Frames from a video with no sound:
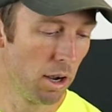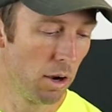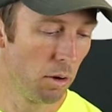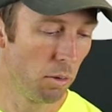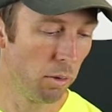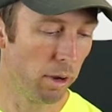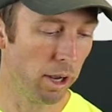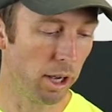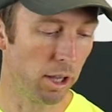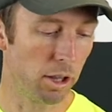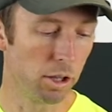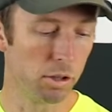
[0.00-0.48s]

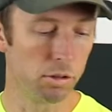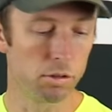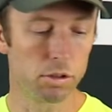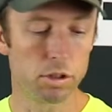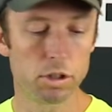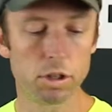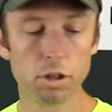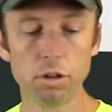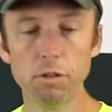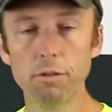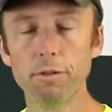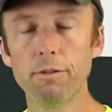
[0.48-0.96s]
We include
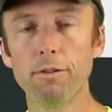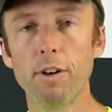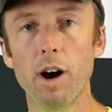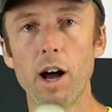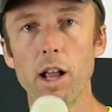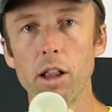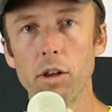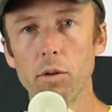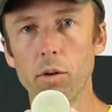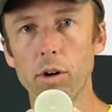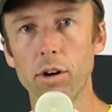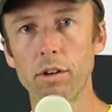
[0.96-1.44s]
2
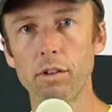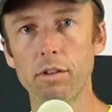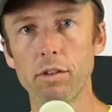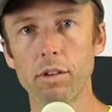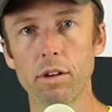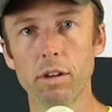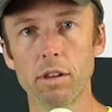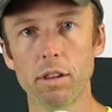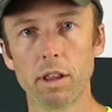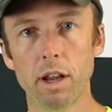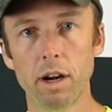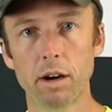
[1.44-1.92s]
followers
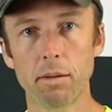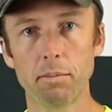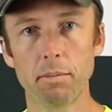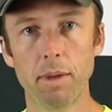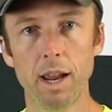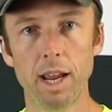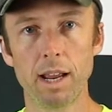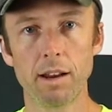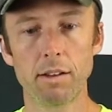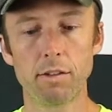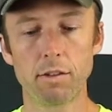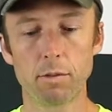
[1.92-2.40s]
that are
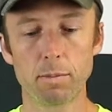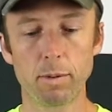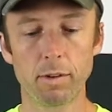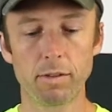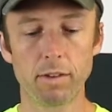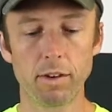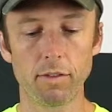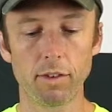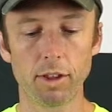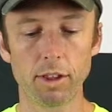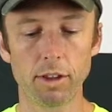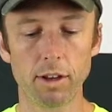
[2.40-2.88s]
made
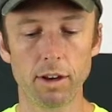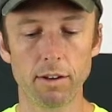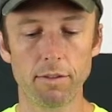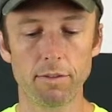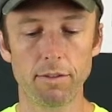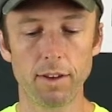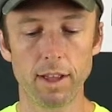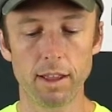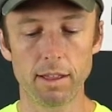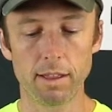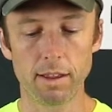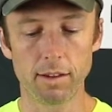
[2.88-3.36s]
specifically to
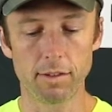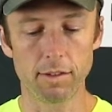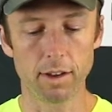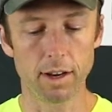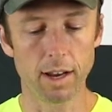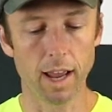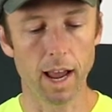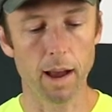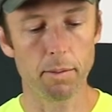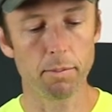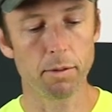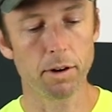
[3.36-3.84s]
fit this
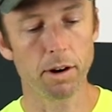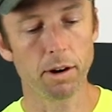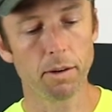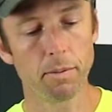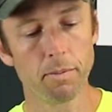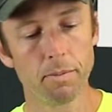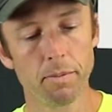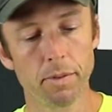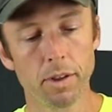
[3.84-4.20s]
adapter.